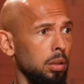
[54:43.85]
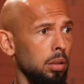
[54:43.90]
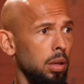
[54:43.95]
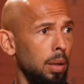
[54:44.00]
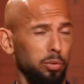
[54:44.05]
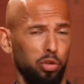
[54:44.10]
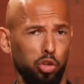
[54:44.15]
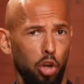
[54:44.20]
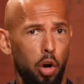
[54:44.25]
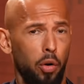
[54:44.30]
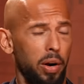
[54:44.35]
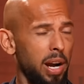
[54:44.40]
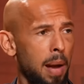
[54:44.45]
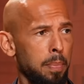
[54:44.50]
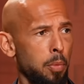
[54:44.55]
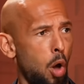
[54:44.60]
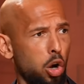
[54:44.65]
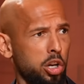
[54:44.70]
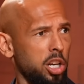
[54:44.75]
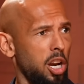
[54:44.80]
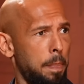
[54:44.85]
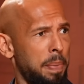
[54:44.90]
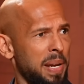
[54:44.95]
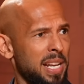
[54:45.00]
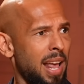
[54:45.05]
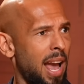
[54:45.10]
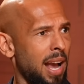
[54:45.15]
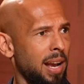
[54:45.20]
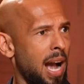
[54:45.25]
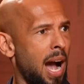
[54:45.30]
I'm sorry, I'm not going to be
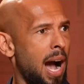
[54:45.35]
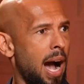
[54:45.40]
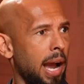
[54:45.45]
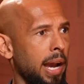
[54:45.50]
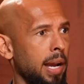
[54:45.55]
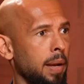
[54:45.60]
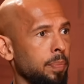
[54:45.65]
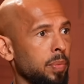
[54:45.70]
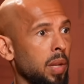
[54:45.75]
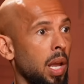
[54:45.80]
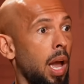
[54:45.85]
that guy.